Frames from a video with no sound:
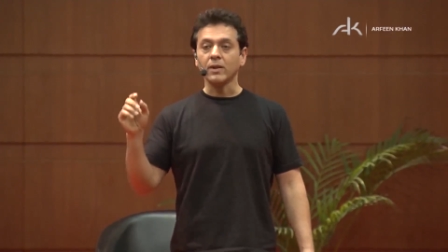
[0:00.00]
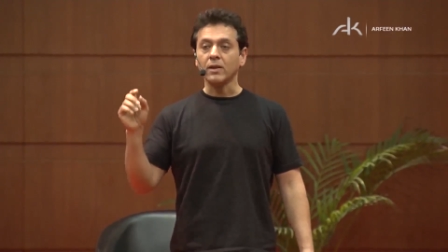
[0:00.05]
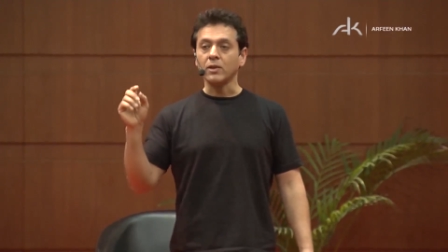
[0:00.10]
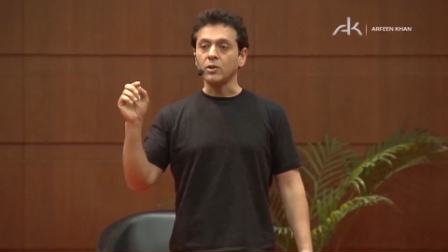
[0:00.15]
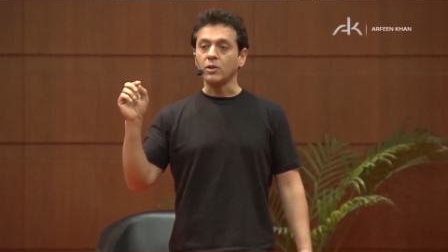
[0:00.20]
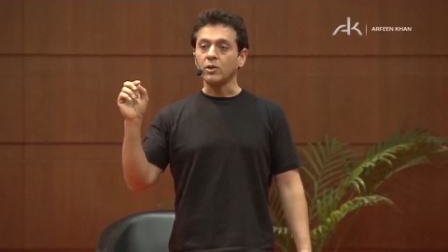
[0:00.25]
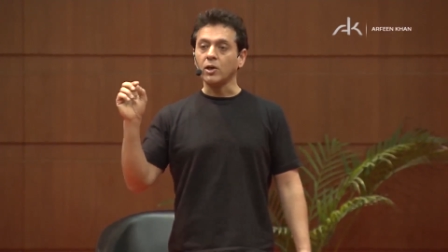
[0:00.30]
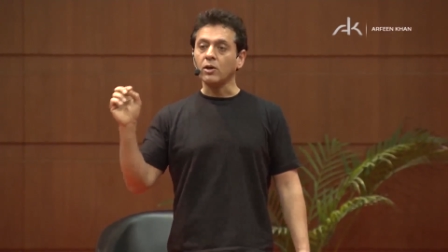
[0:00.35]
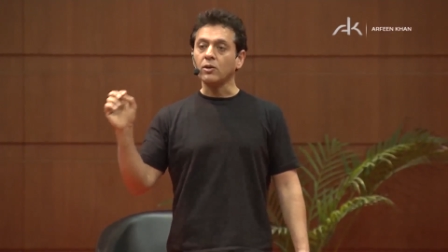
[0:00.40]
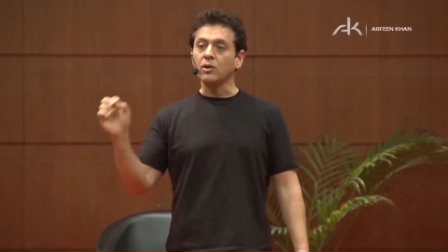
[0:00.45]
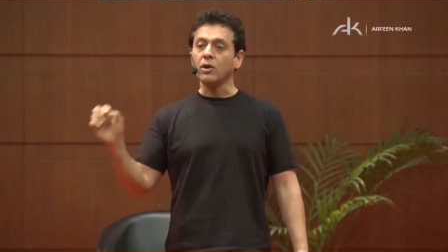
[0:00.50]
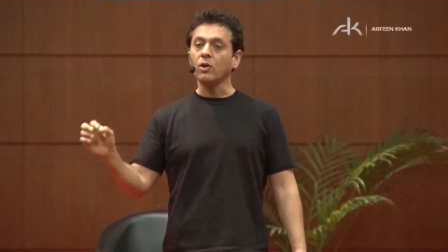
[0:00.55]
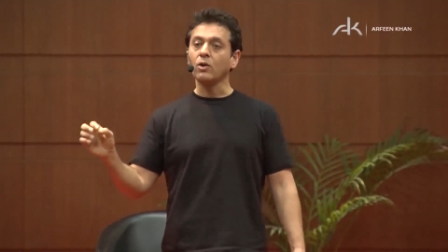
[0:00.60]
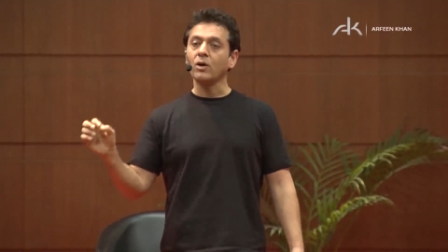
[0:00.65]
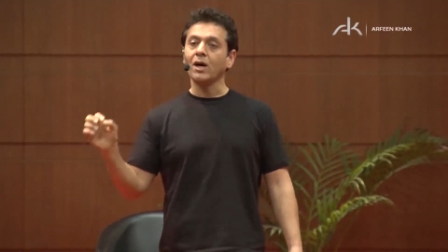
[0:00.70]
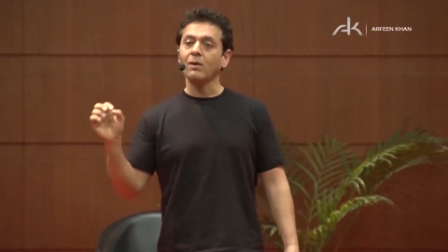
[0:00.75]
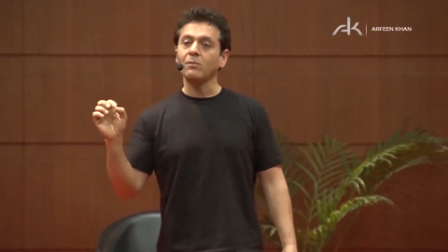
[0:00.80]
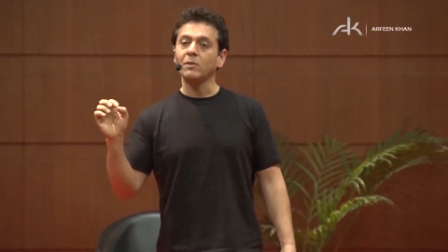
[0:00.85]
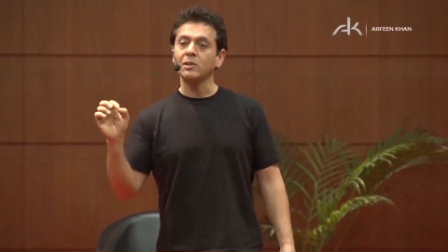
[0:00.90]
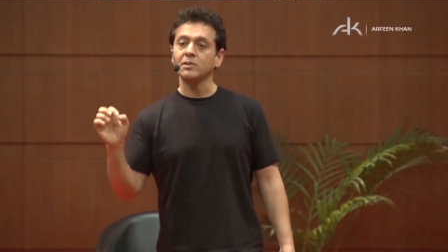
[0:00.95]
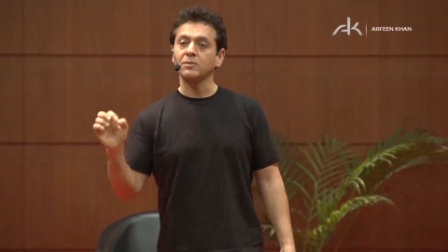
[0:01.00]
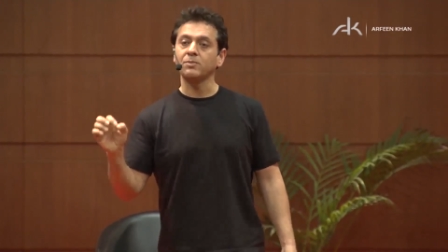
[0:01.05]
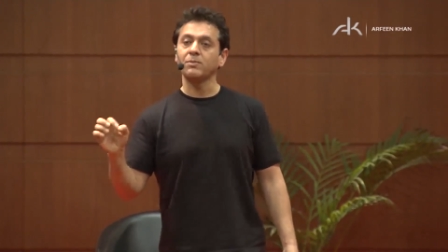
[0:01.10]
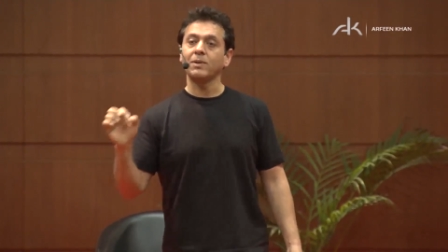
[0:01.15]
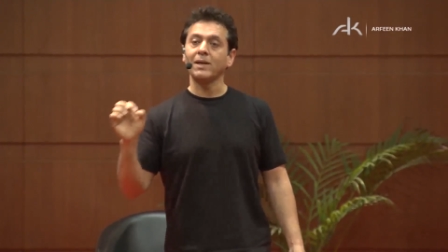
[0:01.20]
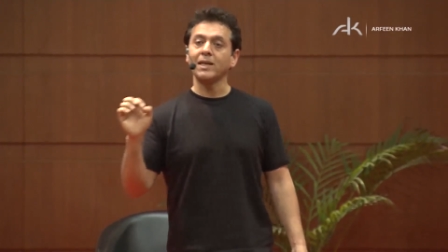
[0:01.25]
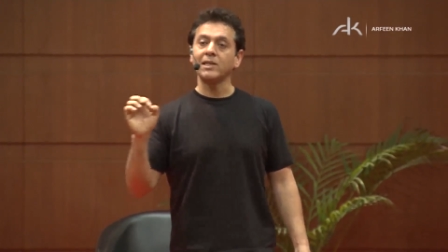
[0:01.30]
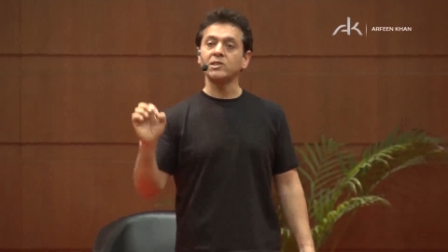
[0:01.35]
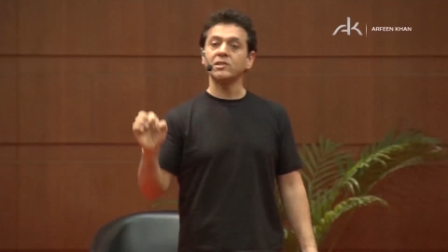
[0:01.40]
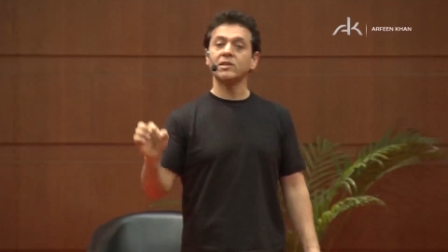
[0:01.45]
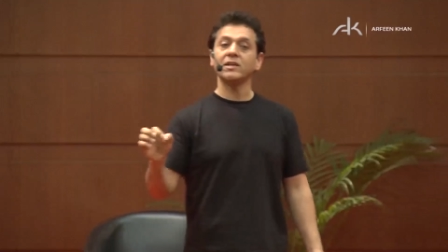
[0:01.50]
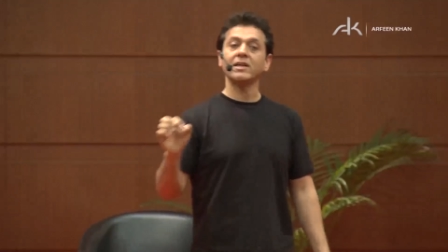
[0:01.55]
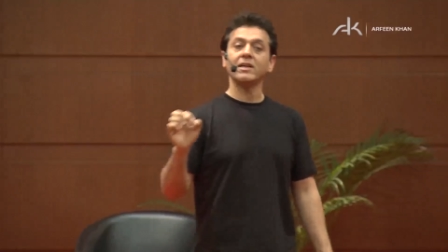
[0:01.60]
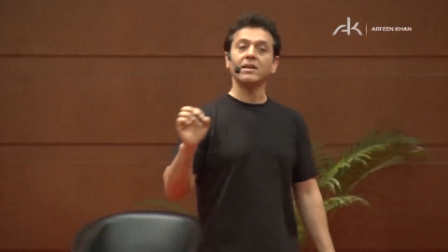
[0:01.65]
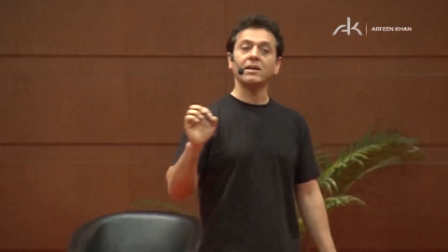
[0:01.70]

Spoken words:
you don't know how much pleasure